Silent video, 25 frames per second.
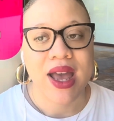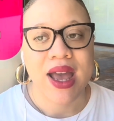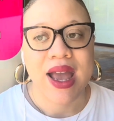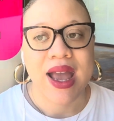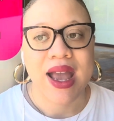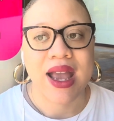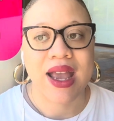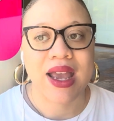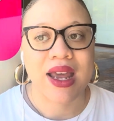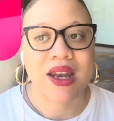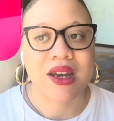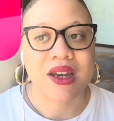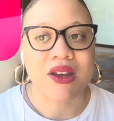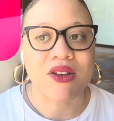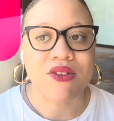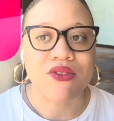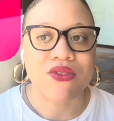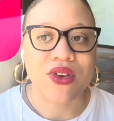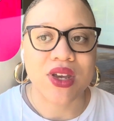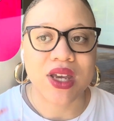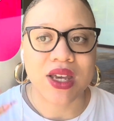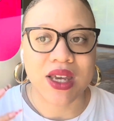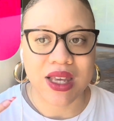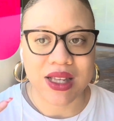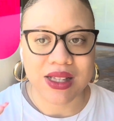And if
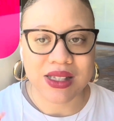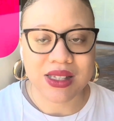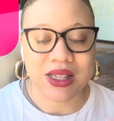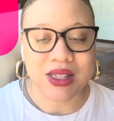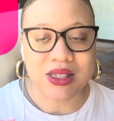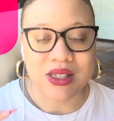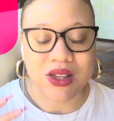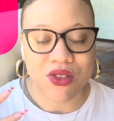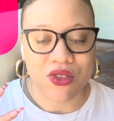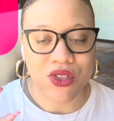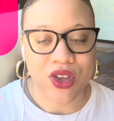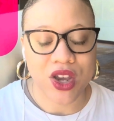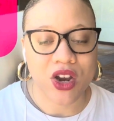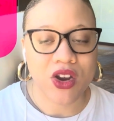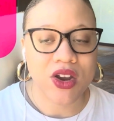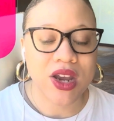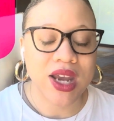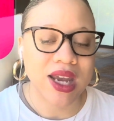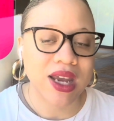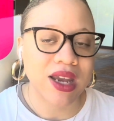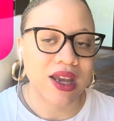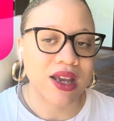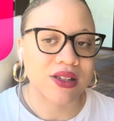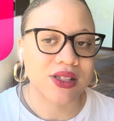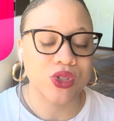it gets into their
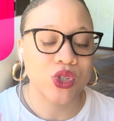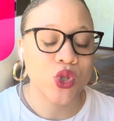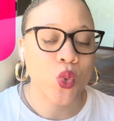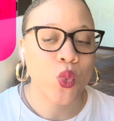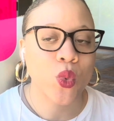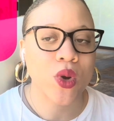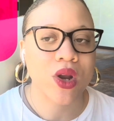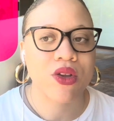head to where